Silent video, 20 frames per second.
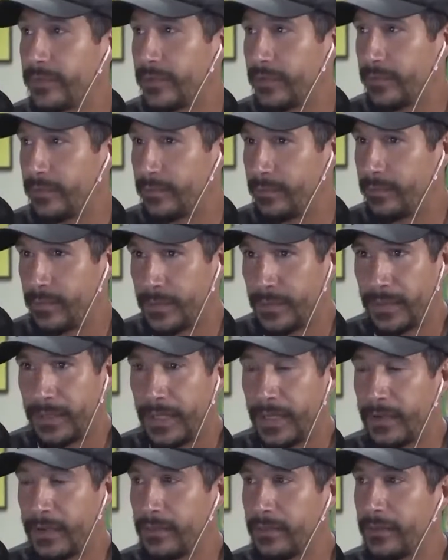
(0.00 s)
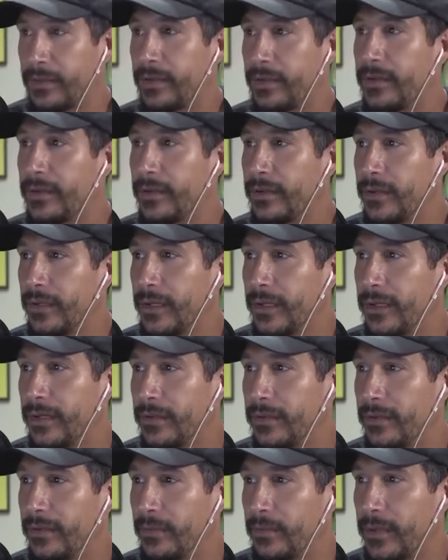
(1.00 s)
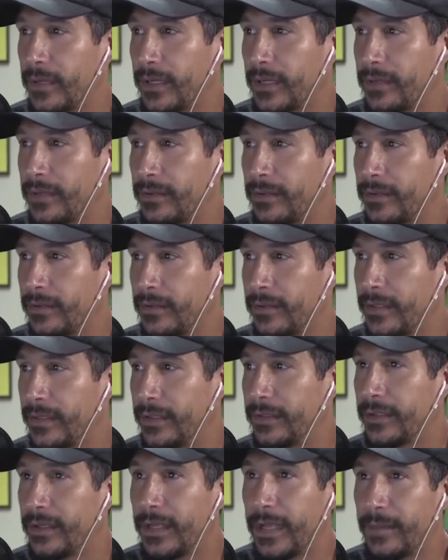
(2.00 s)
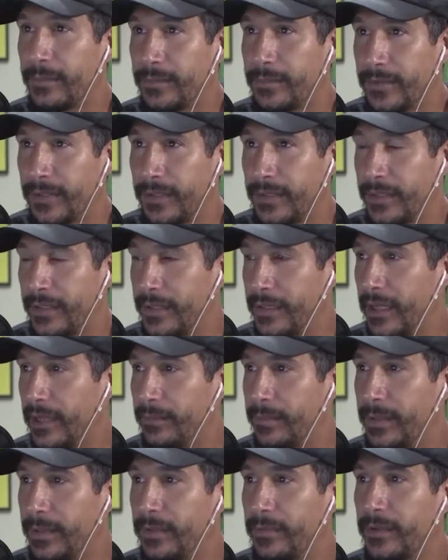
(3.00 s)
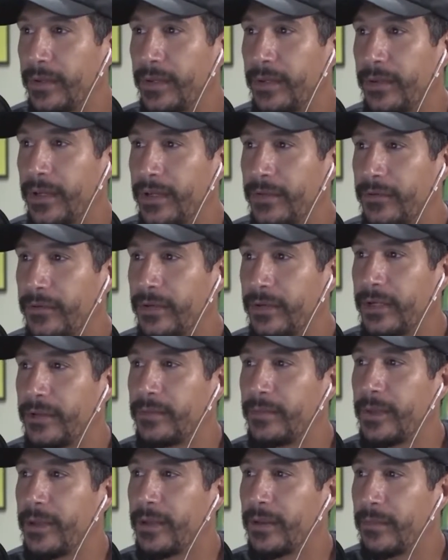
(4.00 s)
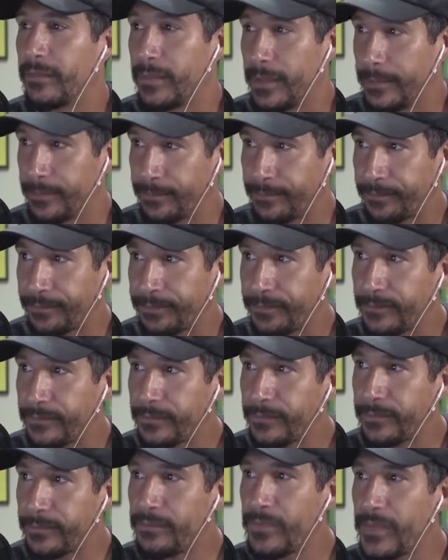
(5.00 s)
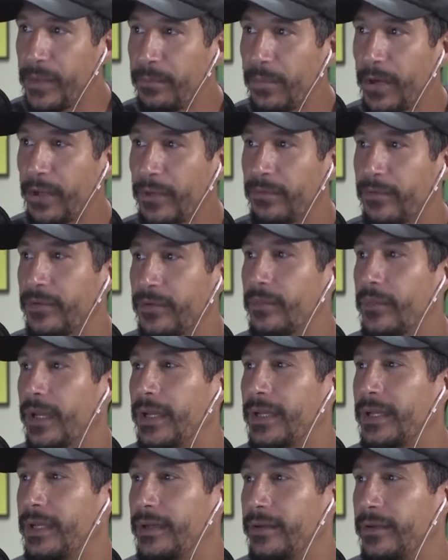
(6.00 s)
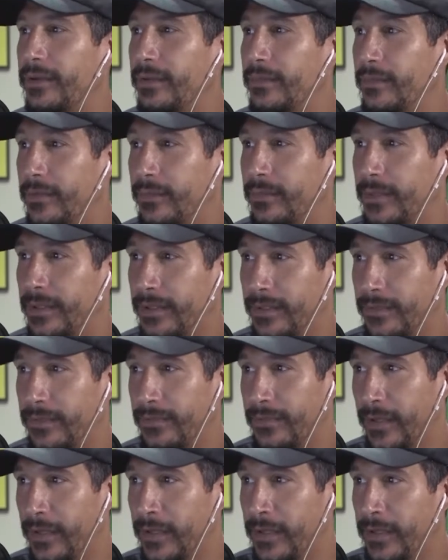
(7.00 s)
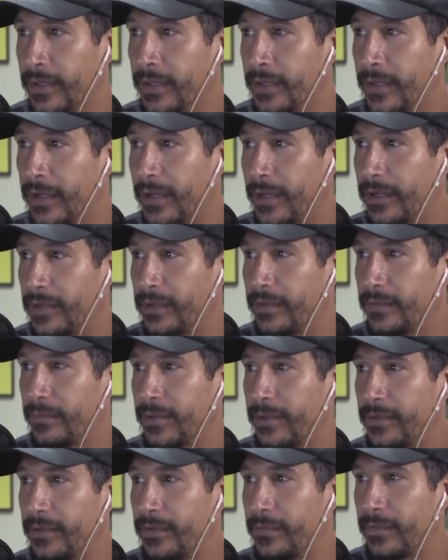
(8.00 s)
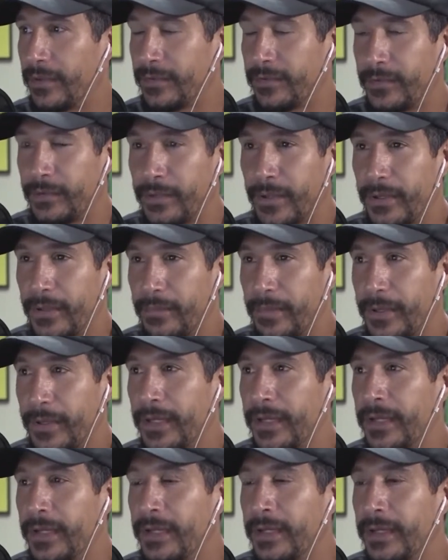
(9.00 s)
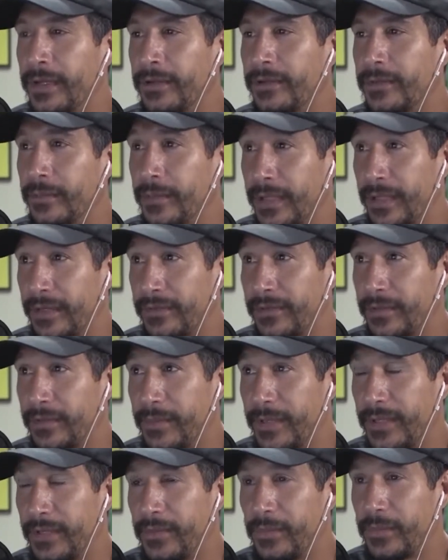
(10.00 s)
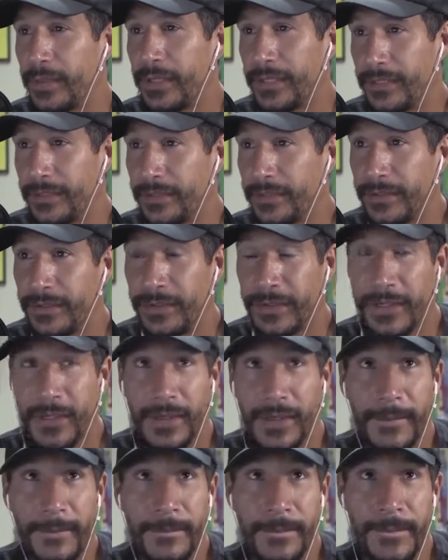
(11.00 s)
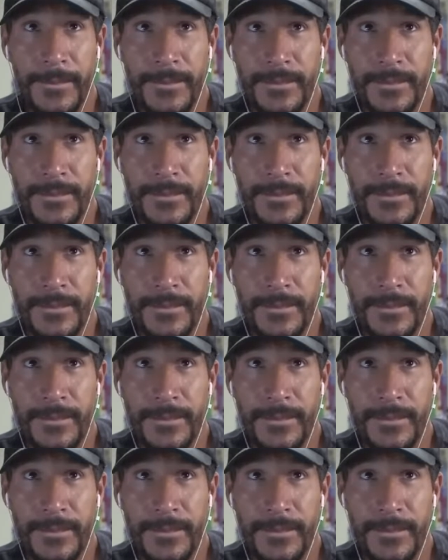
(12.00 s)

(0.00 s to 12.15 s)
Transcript: skills book out into the wild, into Amazon. I'll be doing the launch next month, but part of the reason why I did it too was because you missed the part, but someone had sent me a tweet, and